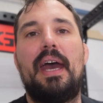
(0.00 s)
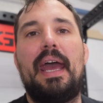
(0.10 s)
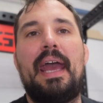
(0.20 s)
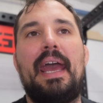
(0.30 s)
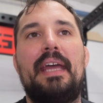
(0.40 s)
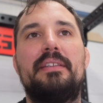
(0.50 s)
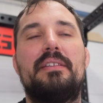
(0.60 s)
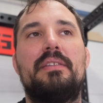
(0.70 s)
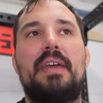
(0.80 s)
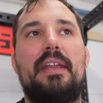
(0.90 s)
And
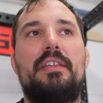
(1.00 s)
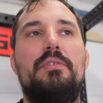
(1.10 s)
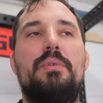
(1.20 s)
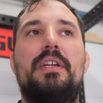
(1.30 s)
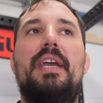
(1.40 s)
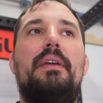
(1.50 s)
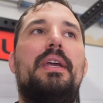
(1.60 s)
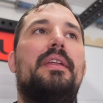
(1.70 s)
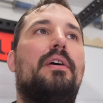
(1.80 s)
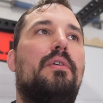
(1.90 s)
then you will carry
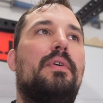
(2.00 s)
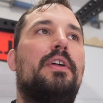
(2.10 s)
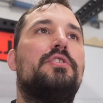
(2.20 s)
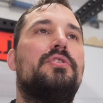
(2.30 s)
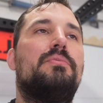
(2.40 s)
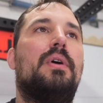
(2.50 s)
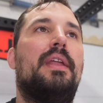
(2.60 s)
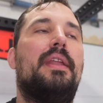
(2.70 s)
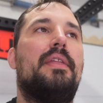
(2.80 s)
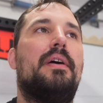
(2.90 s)
it over into
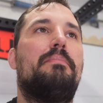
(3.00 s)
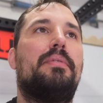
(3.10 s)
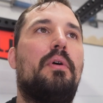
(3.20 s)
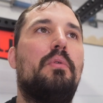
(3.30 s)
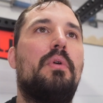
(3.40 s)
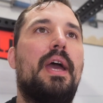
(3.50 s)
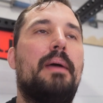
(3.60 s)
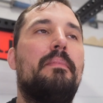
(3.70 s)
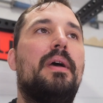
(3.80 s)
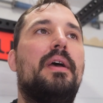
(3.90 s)
another
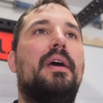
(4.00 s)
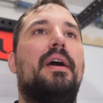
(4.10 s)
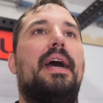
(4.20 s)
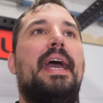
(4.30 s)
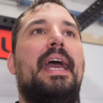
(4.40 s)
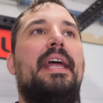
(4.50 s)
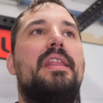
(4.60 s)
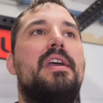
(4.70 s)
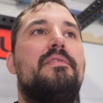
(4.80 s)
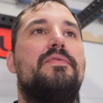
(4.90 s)
program.
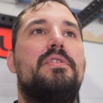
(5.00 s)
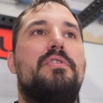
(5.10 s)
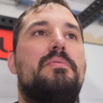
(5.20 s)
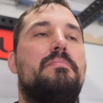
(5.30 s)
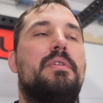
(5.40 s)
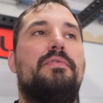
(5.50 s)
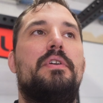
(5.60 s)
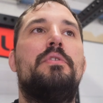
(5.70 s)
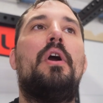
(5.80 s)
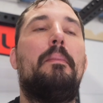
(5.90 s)
And if you're
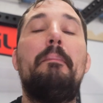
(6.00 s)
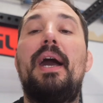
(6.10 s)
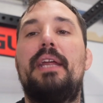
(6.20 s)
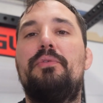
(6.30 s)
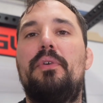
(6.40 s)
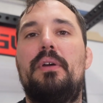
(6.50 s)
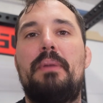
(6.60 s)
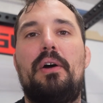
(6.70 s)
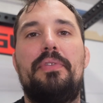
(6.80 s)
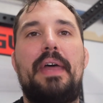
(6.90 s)
not mindful
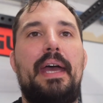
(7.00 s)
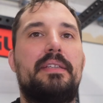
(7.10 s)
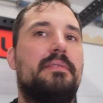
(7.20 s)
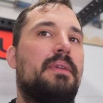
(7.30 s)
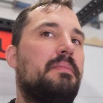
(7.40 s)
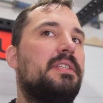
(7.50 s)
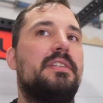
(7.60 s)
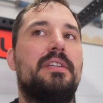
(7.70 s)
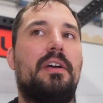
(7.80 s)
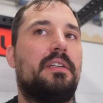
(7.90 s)
about that and maybe
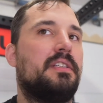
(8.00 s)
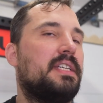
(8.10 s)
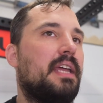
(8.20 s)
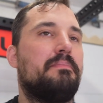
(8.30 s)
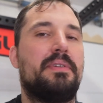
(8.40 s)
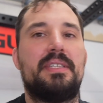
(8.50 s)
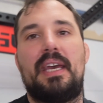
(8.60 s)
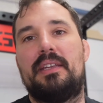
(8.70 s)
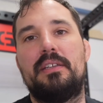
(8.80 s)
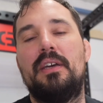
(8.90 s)
deduct
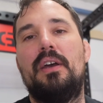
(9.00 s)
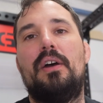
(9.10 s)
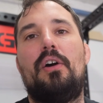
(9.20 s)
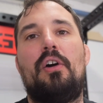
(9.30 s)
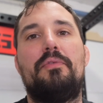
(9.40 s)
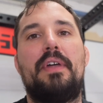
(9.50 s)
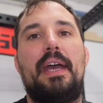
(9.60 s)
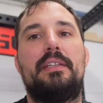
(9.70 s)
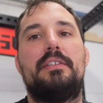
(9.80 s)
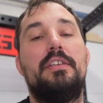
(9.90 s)
10% of
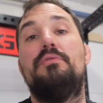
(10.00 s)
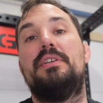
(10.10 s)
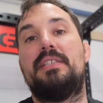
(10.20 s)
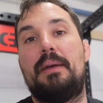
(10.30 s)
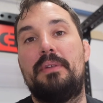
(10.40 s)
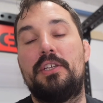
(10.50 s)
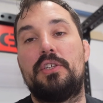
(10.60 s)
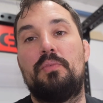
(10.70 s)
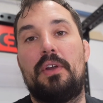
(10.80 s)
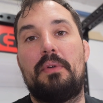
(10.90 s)
that new
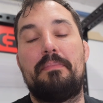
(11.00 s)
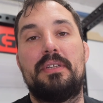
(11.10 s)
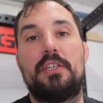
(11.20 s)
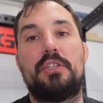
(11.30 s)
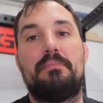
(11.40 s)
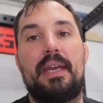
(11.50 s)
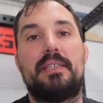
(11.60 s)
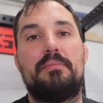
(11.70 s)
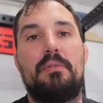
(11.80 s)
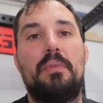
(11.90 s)
established 1 repetition
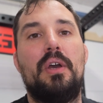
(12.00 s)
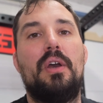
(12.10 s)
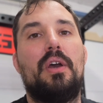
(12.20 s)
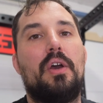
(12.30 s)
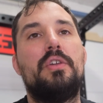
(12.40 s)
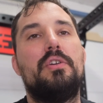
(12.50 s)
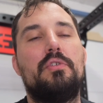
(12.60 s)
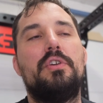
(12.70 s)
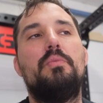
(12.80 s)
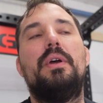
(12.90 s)
maximum,
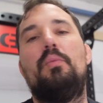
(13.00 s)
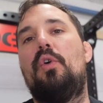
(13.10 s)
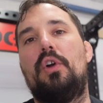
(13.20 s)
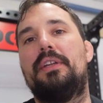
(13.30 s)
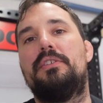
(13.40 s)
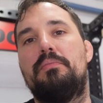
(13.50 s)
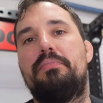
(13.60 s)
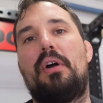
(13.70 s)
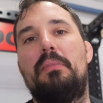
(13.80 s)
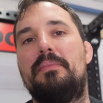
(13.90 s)
you will walk into
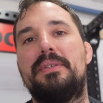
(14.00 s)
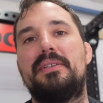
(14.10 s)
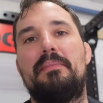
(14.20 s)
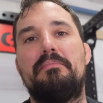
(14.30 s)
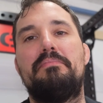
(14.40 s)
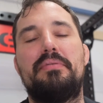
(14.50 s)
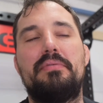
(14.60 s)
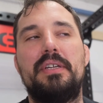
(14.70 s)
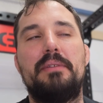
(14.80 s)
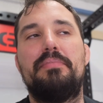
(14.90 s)
problems. I'm
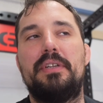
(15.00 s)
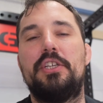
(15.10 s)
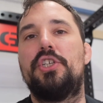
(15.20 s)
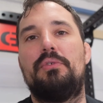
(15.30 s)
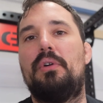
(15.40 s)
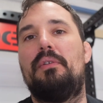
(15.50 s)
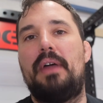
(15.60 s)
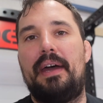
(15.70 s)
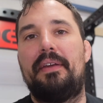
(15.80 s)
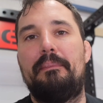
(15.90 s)
pretty sure of that.